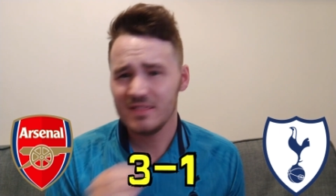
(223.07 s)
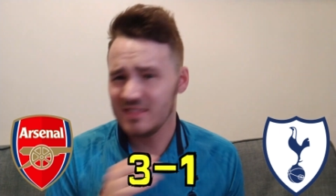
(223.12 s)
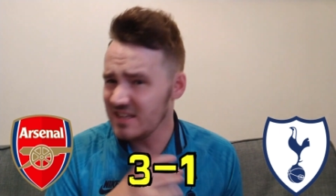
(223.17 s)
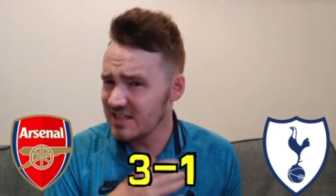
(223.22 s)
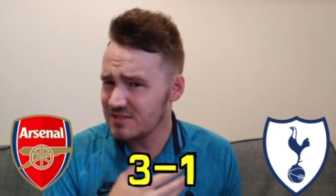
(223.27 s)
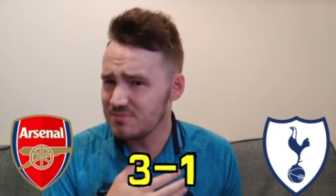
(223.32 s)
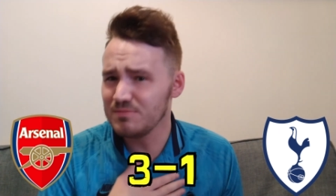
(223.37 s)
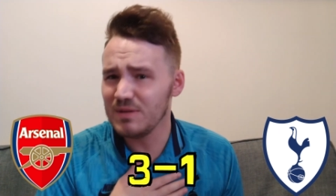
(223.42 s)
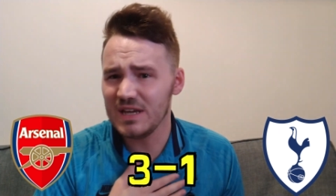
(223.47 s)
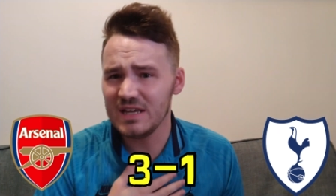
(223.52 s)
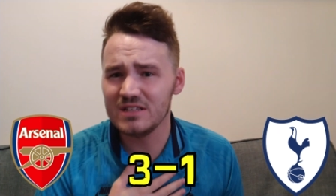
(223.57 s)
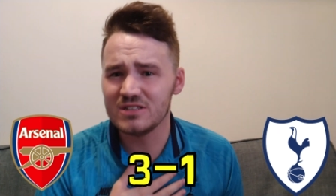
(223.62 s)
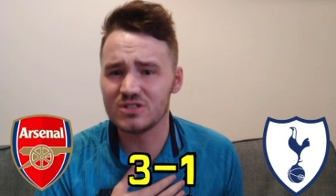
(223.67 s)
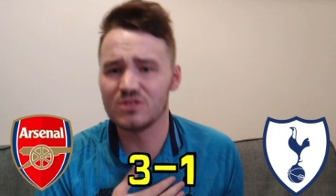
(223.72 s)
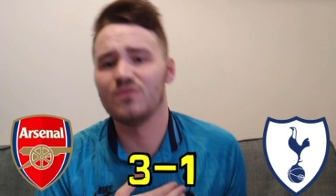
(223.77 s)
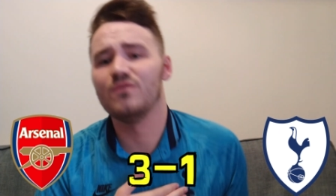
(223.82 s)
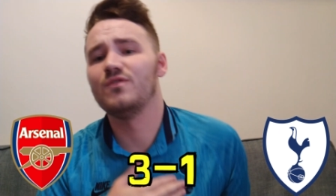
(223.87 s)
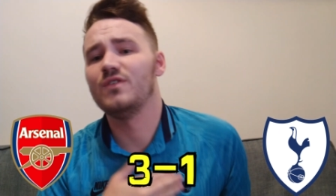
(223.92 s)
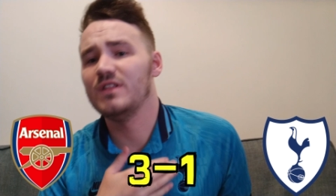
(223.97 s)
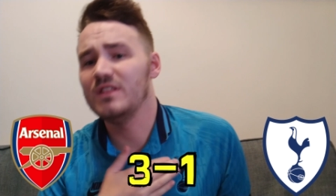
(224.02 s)
this means
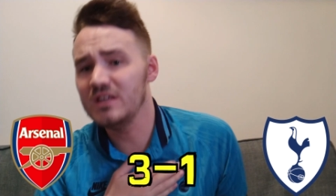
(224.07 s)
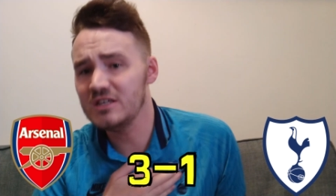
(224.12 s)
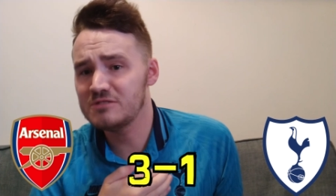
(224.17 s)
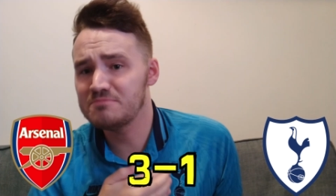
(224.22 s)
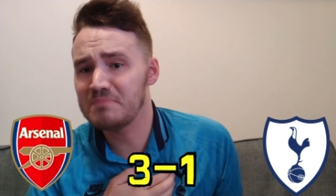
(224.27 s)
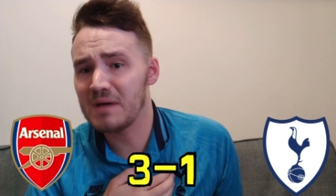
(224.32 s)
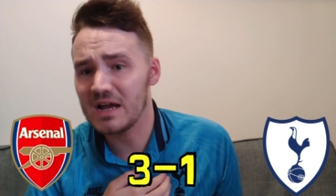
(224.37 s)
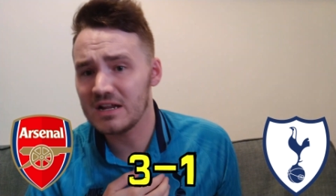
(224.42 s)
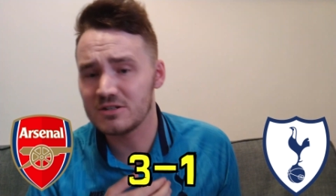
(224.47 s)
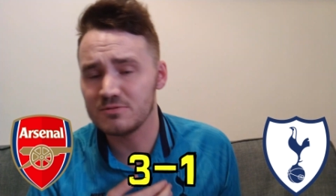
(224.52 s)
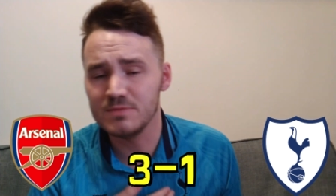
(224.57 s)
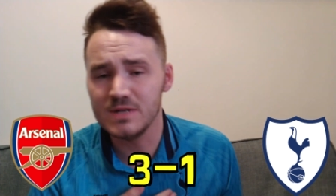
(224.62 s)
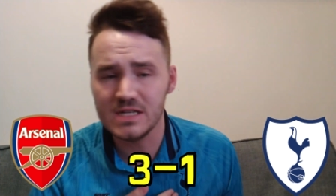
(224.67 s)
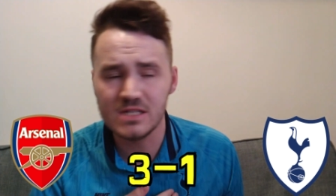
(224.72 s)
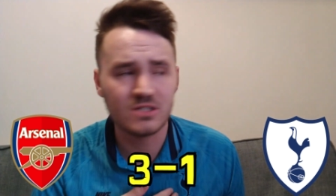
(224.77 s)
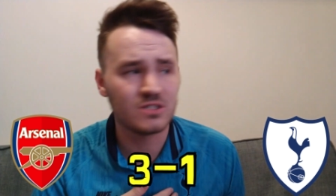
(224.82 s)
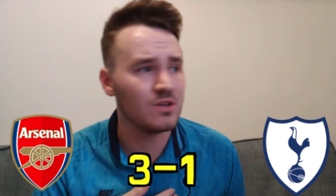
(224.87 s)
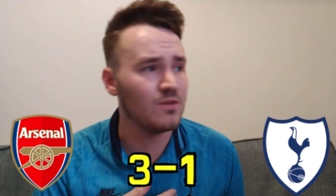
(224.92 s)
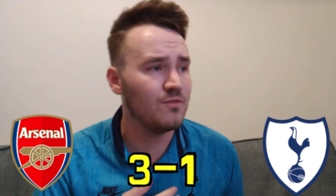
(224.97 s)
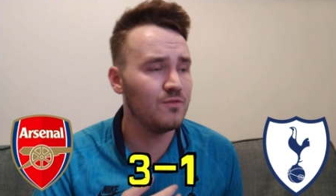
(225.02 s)
something. This badge
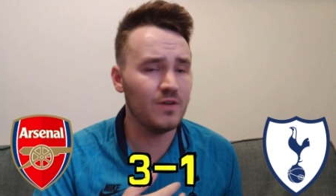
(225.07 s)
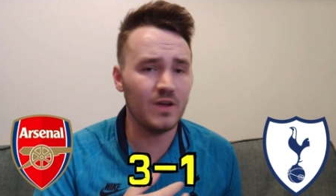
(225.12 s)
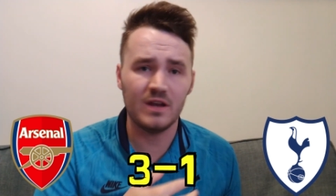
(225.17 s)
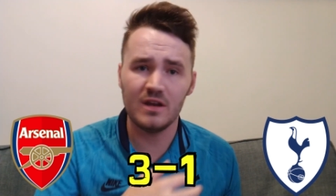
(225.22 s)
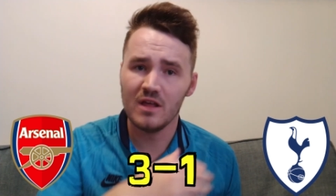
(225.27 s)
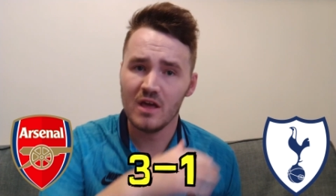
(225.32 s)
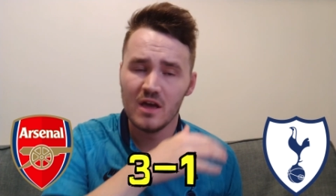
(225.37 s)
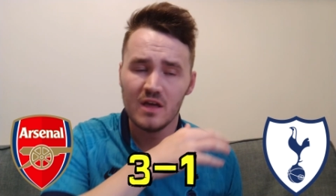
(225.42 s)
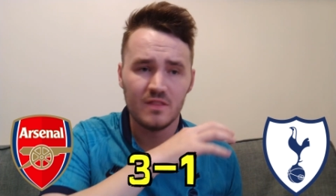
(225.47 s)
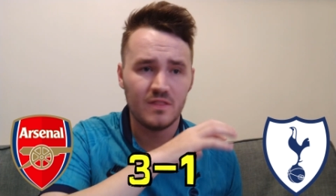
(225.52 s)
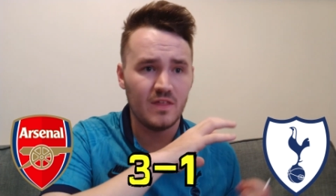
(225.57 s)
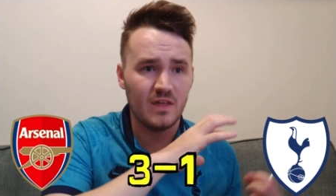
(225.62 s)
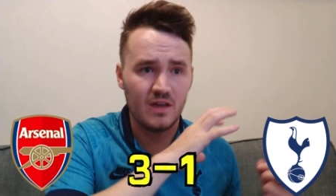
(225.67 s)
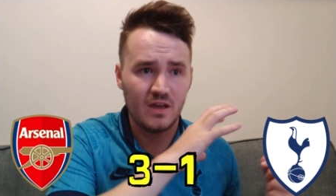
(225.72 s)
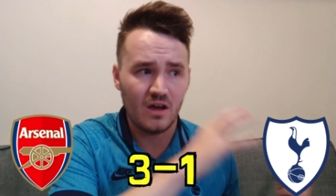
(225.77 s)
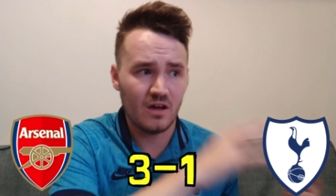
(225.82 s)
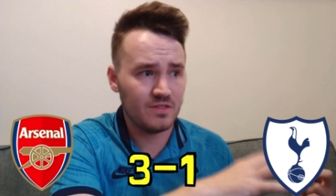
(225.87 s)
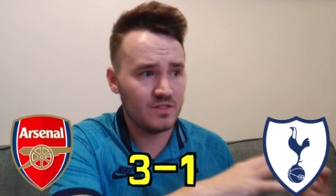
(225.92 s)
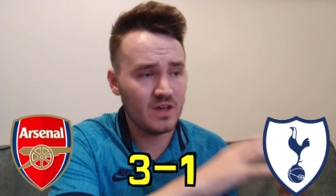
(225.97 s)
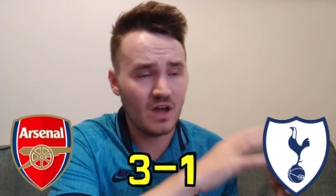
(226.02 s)
means something.
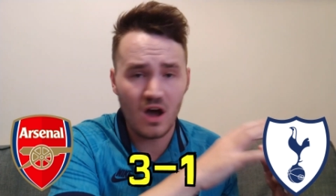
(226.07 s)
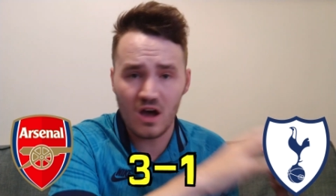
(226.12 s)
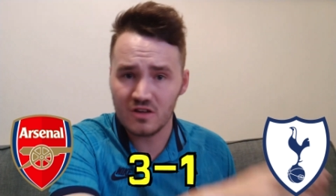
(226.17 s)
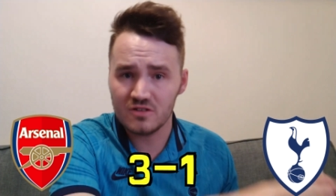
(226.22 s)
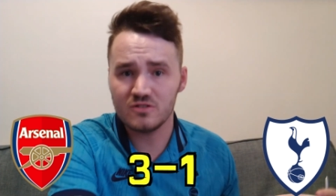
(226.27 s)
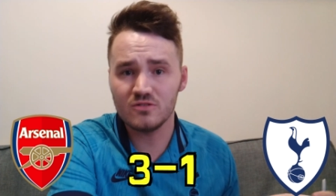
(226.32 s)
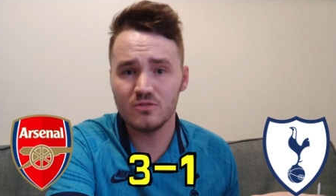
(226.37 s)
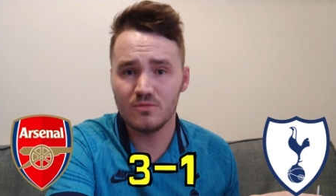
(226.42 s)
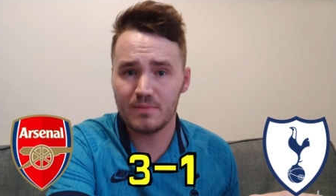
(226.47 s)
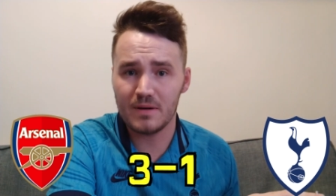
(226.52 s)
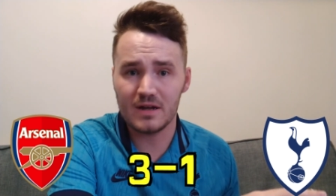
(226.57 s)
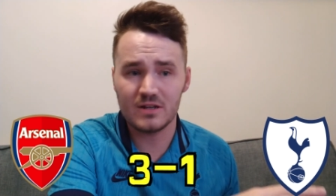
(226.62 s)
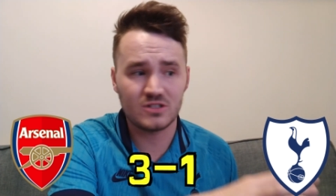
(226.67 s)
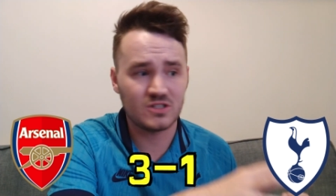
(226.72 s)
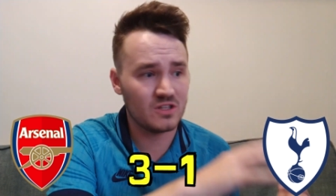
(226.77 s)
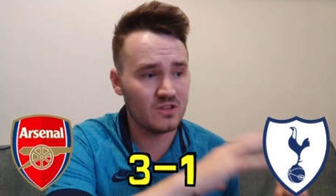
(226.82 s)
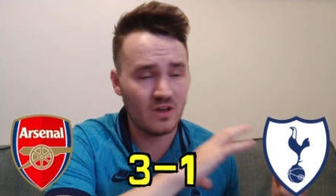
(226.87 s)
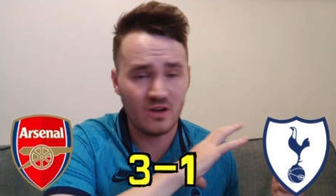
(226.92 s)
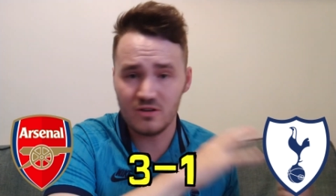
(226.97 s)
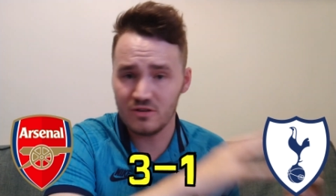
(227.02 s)
The the Arsenal
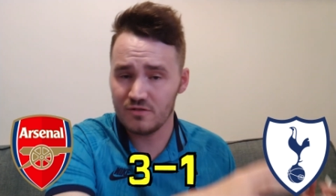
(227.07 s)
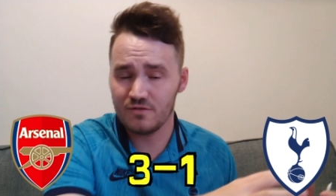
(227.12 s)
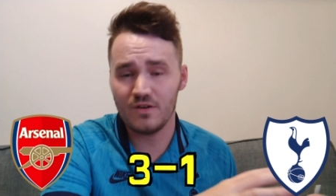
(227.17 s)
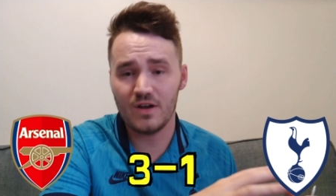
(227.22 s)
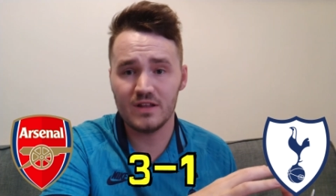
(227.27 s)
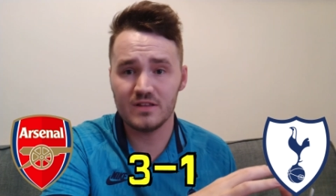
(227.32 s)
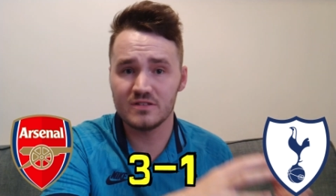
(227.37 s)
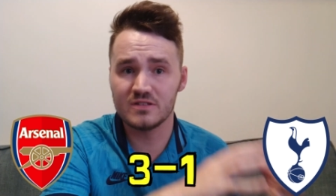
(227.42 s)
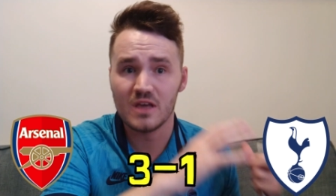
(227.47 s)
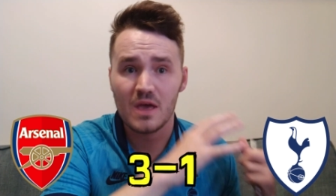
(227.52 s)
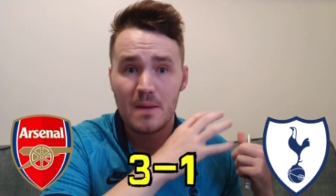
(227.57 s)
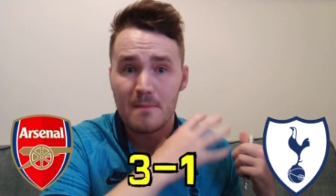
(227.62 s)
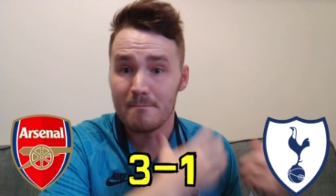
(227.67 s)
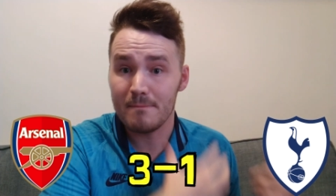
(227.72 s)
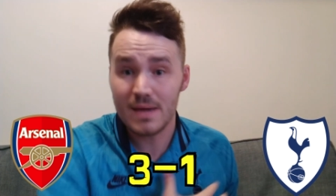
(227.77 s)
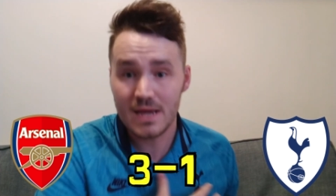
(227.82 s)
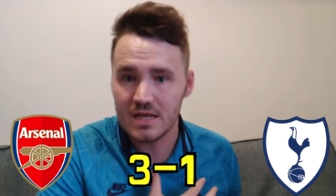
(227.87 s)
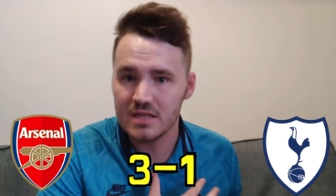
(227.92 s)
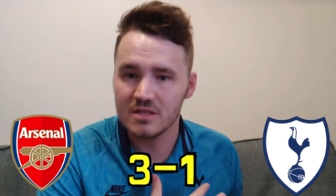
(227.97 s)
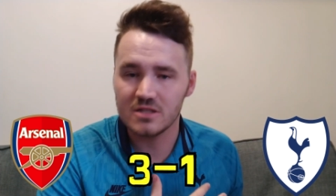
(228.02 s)
badge to those fans
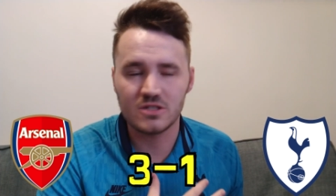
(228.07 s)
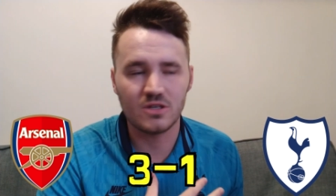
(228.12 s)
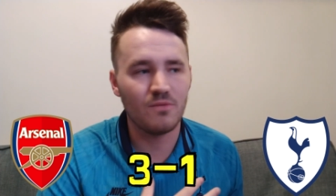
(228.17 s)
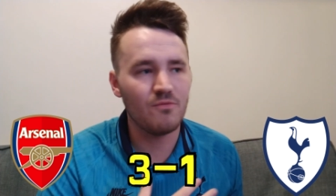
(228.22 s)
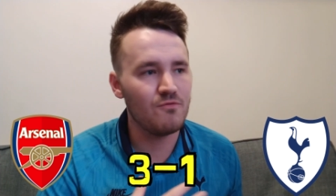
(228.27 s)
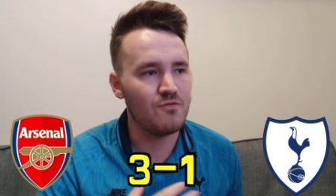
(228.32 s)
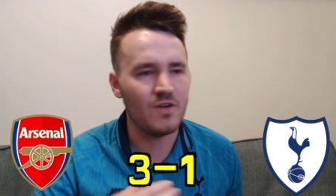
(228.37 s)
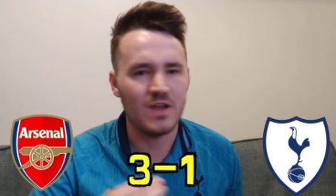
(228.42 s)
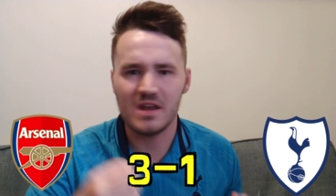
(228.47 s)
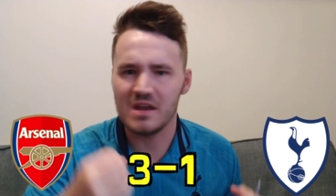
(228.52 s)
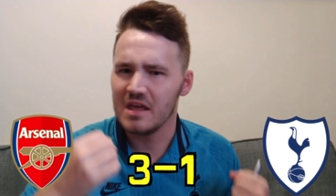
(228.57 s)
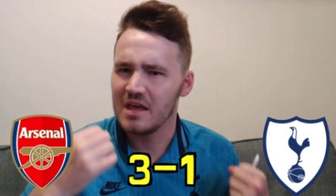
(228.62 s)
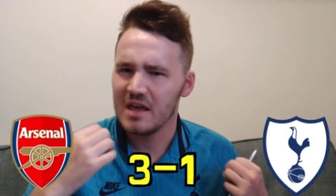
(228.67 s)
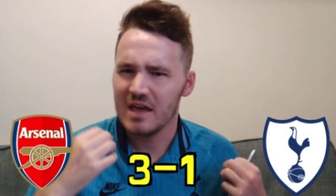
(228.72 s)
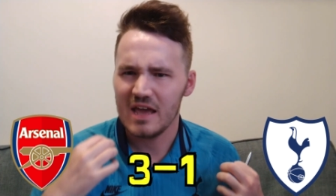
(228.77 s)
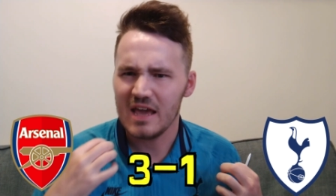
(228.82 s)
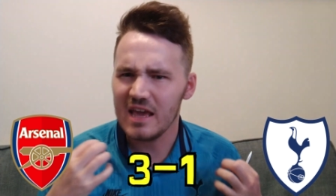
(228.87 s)
means something.